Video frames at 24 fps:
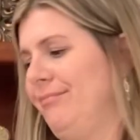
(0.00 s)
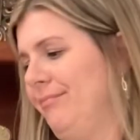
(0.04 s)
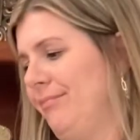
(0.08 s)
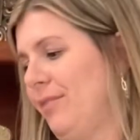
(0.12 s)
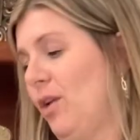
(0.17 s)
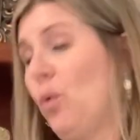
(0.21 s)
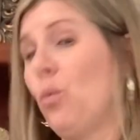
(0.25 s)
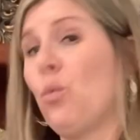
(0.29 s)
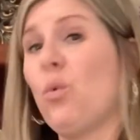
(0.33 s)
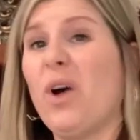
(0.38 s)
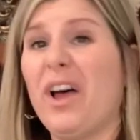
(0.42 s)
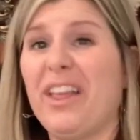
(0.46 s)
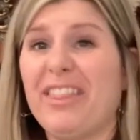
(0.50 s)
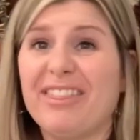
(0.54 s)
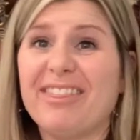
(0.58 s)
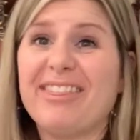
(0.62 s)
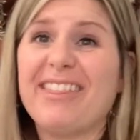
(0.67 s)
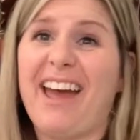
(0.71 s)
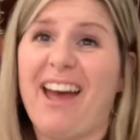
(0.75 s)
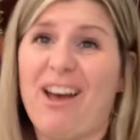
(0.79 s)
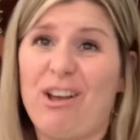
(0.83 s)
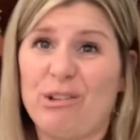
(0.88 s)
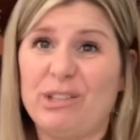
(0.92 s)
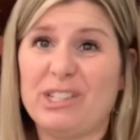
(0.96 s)

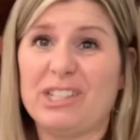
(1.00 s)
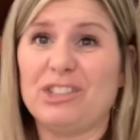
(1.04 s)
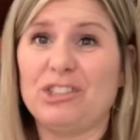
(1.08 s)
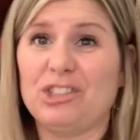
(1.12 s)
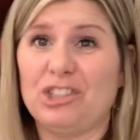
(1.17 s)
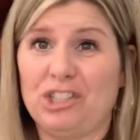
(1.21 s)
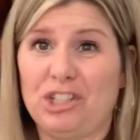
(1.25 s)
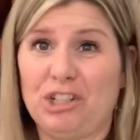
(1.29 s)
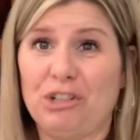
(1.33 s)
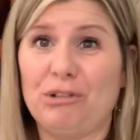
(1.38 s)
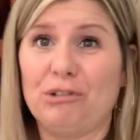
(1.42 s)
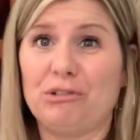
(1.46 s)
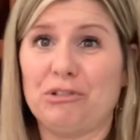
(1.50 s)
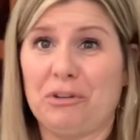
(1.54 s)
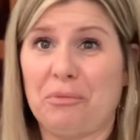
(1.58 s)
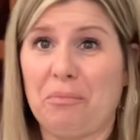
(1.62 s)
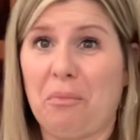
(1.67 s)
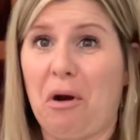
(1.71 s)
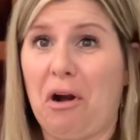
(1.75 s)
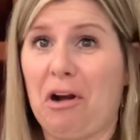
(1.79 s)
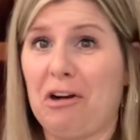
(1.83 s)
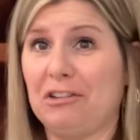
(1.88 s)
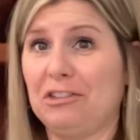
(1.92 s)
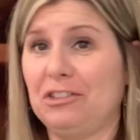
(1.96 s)
1,000 children
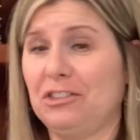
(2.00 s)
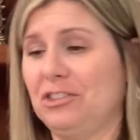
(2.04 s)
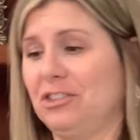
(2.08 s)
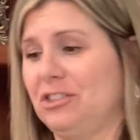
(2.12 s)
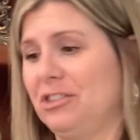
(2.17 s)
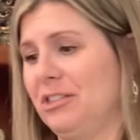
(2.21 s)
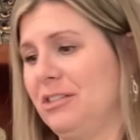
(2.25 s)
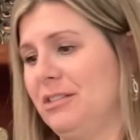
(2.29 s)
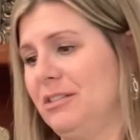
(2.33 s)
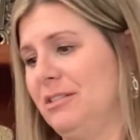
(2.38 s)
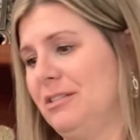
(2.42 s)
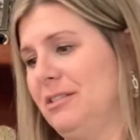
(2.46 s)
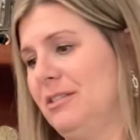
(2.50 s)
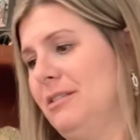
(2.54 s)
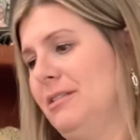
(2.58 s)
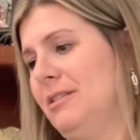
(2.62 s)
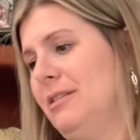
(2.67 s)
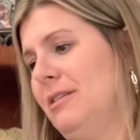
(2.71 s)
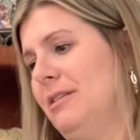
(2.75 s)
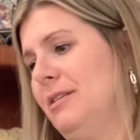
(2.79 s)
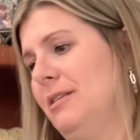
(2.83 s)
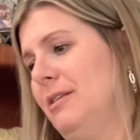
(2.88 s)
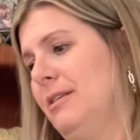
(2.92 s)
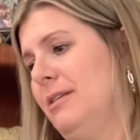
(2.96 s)
marched.
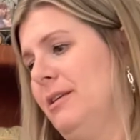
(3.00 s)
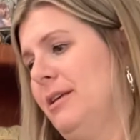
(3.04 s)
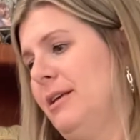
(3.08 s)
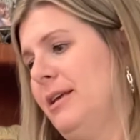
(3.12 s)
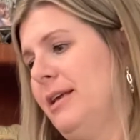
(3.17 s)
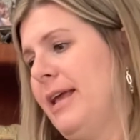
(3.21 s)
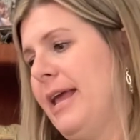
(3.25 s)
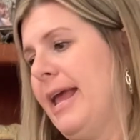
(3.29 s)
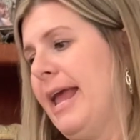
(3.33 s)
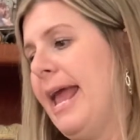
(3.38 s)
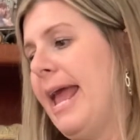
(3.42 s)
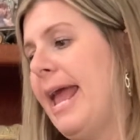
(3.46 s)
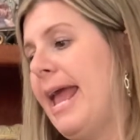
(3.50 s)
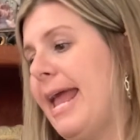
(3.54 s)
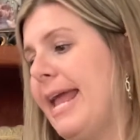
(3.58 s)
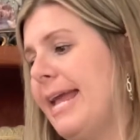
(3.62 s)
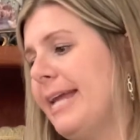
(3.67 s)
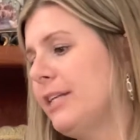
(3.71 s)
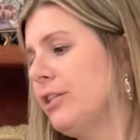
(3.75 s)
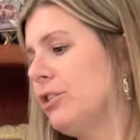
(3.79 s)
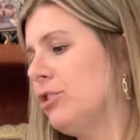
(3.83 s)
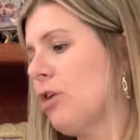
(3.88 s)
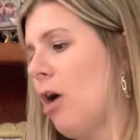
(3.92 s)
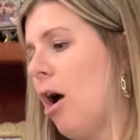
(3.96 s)

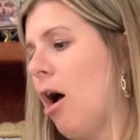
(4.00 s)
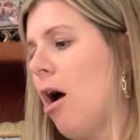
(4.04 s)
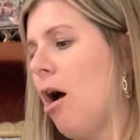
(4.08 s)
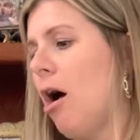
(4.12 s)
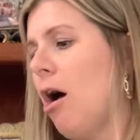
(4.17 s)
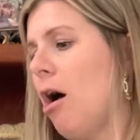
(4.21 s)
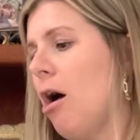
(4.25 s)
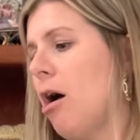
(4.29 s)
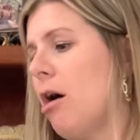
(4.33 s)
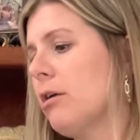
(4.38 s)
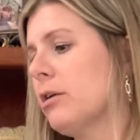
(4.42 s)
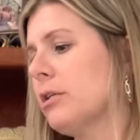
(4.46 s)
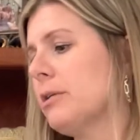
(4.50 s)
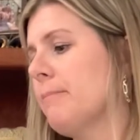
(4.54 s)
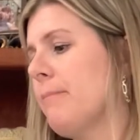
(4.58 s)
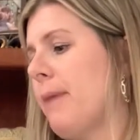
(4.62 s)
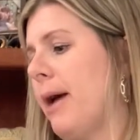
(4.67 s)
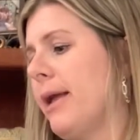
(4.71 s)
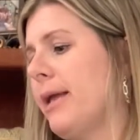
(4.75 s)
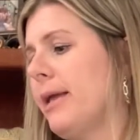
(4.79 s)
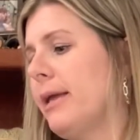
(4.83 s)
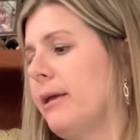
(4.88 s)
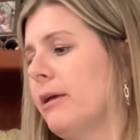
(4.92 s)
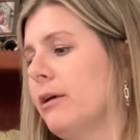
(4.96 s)
Hate dogged my
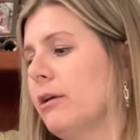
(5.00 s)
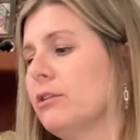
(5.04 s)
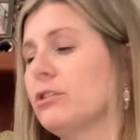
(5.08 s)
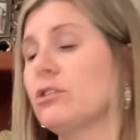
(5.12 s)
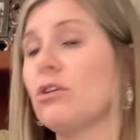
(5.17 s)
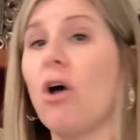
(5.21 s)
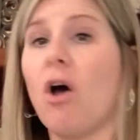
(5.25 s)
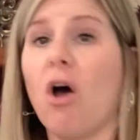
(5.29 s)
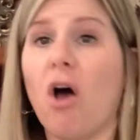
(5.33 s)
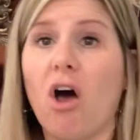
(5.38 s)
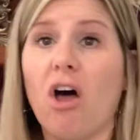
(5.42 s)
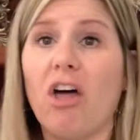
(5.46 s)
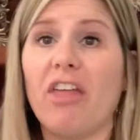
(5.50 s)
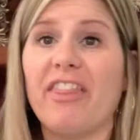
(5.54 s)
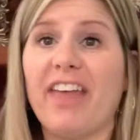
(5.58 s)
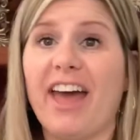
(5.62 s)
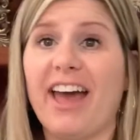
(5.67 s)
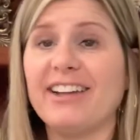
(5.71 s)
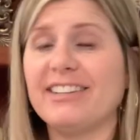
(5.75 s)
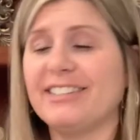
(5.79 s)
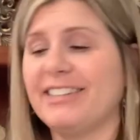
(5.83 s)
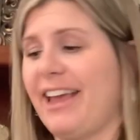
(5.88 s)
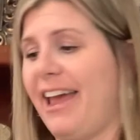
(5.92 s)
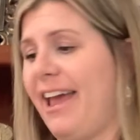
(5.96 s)
heels all
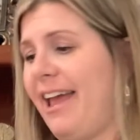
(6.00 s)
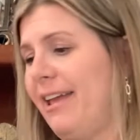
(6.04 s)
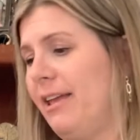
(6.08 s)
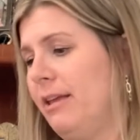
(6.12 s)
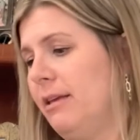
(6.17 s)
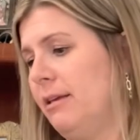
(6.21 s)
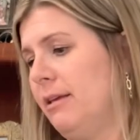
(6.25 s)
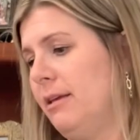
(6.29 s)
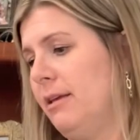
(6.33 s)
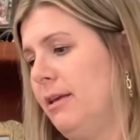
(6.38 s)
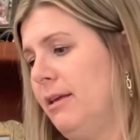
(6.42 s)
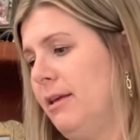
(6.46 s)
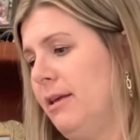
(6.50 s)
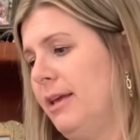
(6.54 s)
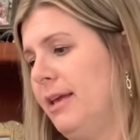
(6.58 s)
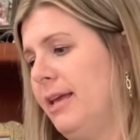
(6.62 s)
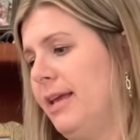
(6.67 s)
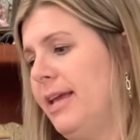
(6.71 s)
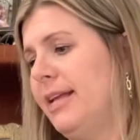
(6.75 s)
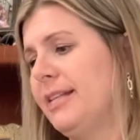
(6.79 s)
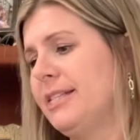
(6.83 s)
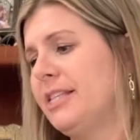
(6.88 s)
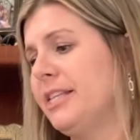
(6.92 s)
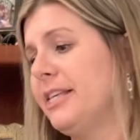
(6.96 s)
that day.
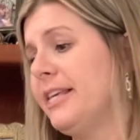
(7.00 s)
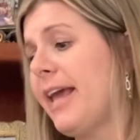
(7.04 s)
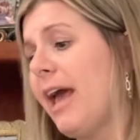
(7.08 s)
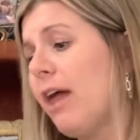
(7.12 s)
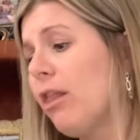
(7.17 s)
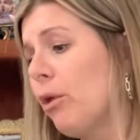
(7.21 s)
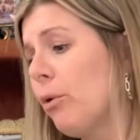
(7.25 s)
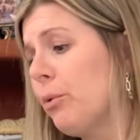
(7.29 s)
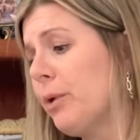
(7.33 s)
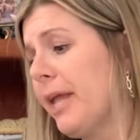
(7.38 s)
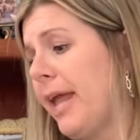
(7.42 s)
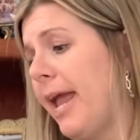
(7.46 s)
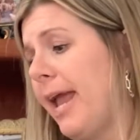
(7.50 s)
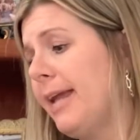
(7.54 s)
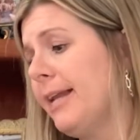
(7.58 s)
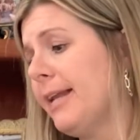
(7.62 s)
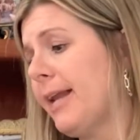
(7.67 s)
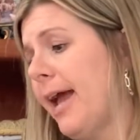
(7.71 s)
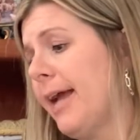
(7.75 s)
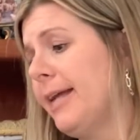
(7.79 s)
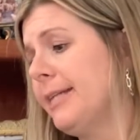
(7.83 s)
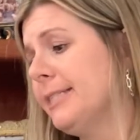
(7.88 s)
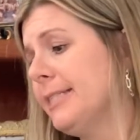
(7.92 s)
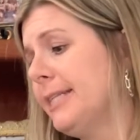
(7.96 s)
its yellowed
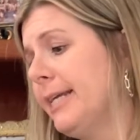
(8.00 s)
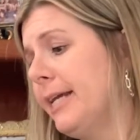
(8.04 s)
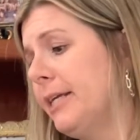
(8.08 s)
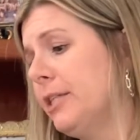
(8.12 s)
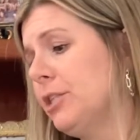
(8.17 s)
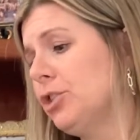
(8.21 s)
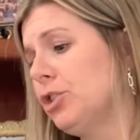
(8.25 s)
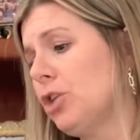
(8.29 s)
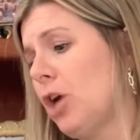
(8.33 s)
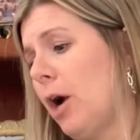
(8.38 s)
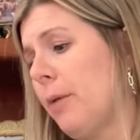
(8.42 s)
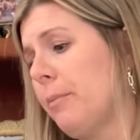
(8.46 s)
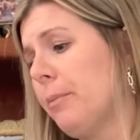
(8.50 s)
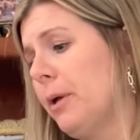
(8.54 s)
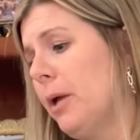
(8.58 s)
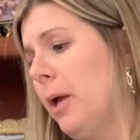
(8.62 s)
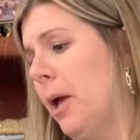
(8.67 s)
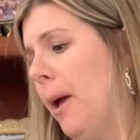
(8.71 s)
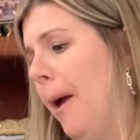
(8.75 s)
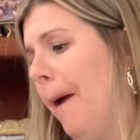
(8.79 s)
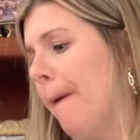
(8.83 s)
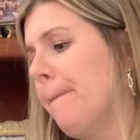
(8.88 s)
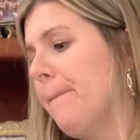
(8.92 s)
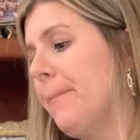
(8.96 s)
canine teeth sharp.
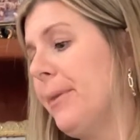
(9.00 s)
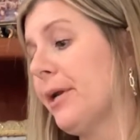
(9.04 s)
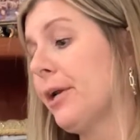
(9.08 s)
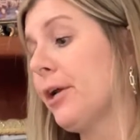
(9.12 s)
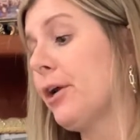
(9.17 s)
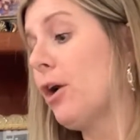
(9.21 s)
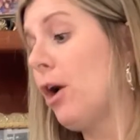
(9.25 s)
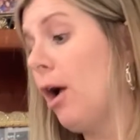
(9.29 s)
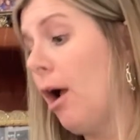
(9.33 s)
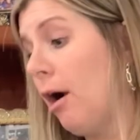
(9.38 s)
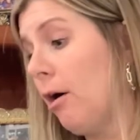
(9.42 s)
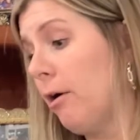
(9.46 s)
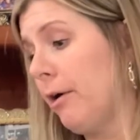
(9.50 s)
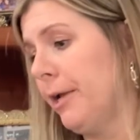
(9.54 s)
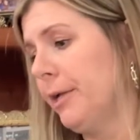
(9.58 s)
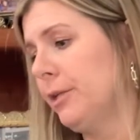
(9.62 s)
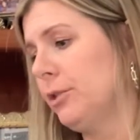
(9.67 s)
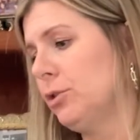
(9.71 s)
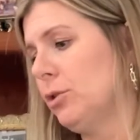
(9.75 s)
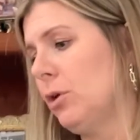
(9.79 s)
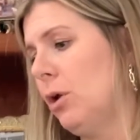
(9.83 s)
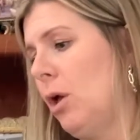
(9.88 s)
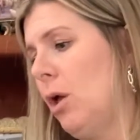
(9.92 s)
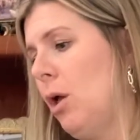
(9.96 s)
But
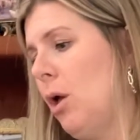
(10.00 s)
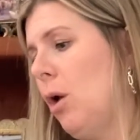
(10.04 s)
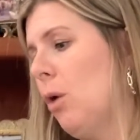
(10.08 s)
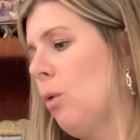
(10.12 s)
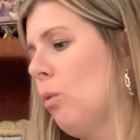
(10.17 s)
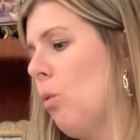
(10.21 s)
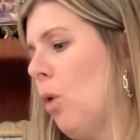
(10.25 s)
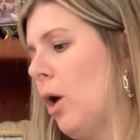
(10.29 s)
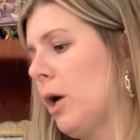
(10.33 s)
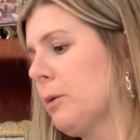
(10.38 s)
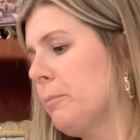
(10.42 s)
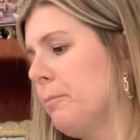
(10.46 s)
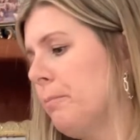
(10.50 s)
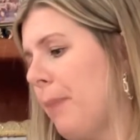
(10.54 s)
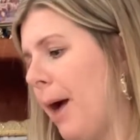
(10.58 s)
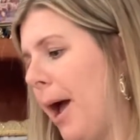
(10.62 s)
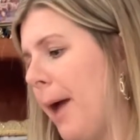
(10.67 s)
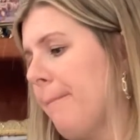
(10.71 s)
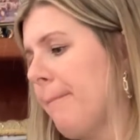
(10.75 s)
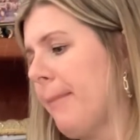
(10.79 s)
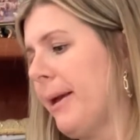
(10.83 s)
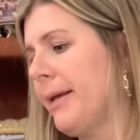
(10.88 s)
courage walked by my